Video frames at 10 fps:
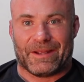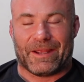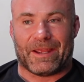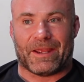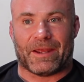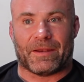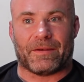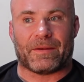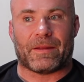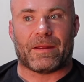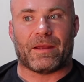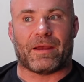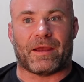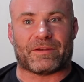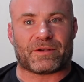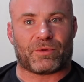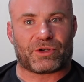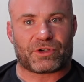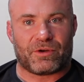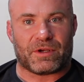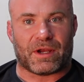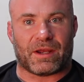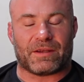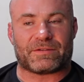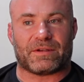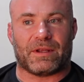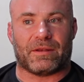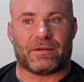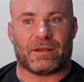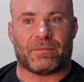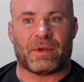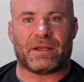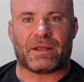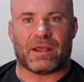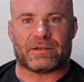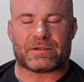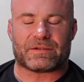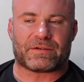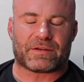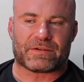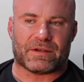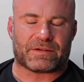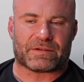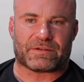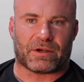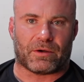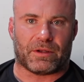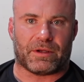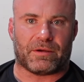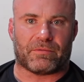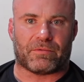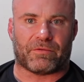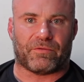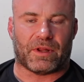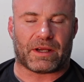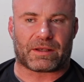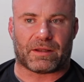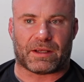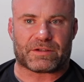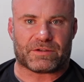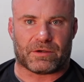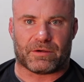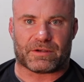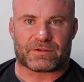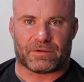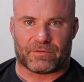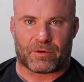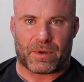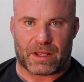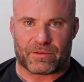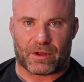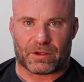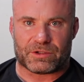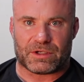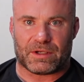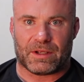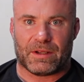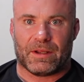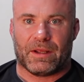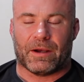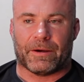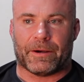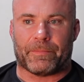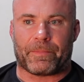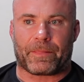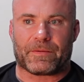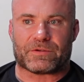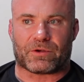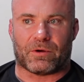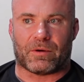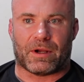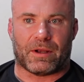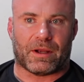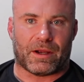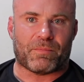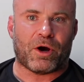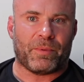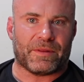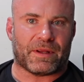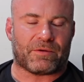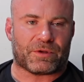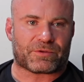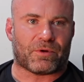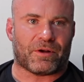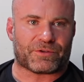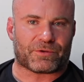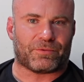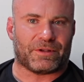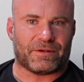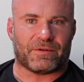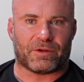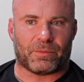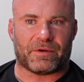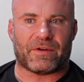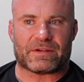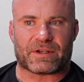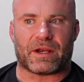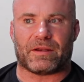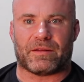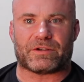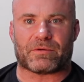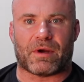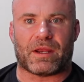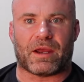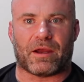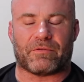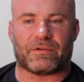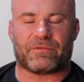and as I'm going to show you guys, in many cases, it doesn't necessarily reflect like serious liver pathology. I'm hoping that this will also relieve a little bit of anxiety that you might have